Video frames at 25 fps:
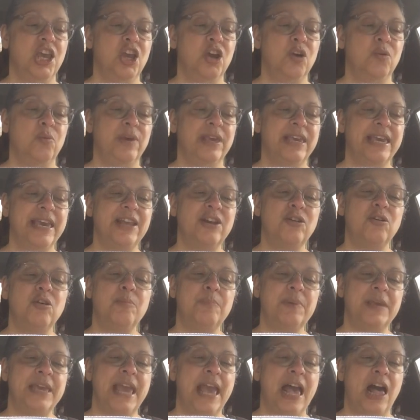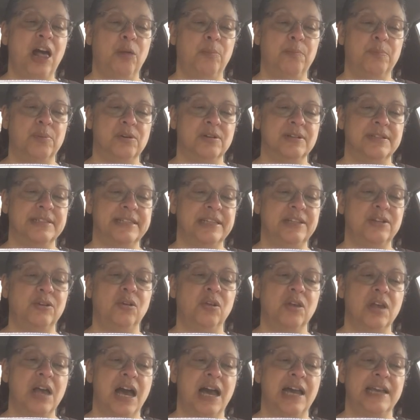We can all be helpers in
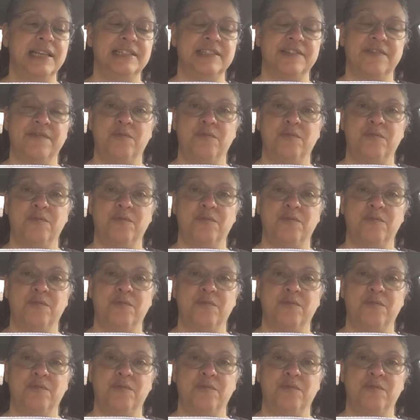all kinds